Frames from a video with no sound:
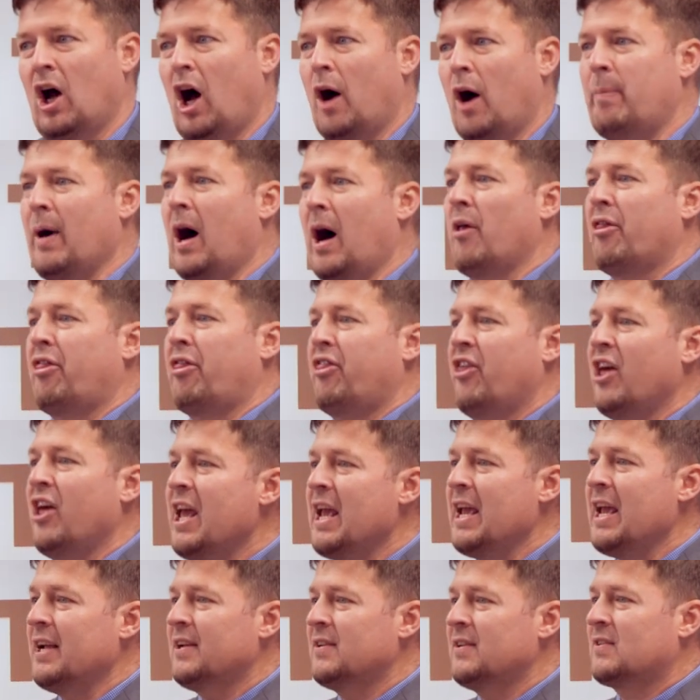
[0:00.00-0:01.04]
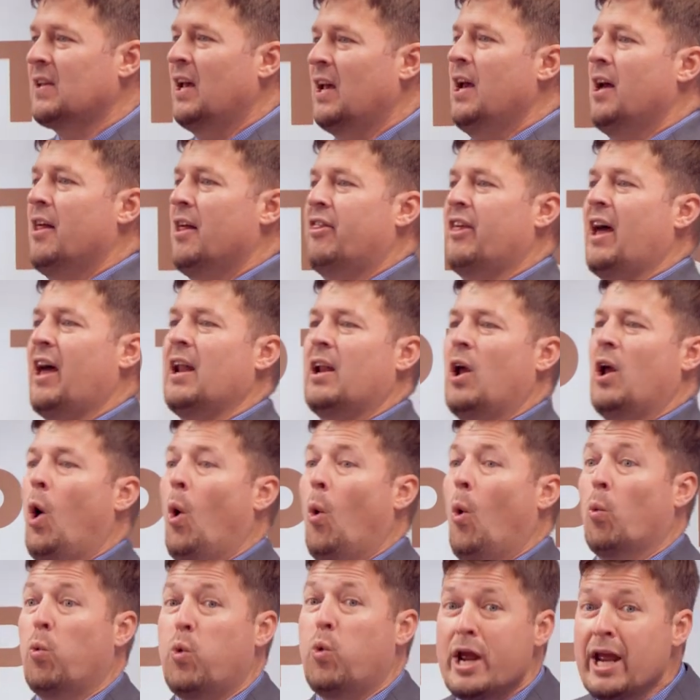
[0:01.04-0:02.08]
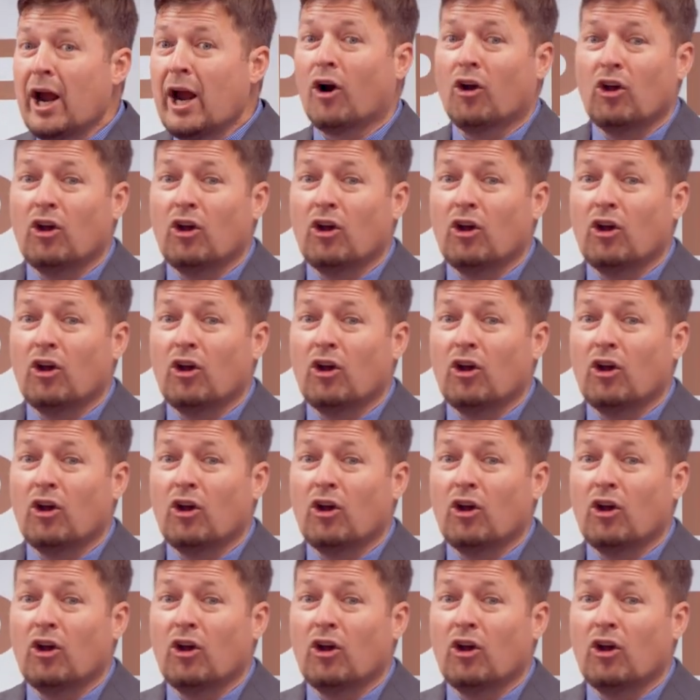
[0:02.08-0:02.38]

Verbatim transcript: about things that we are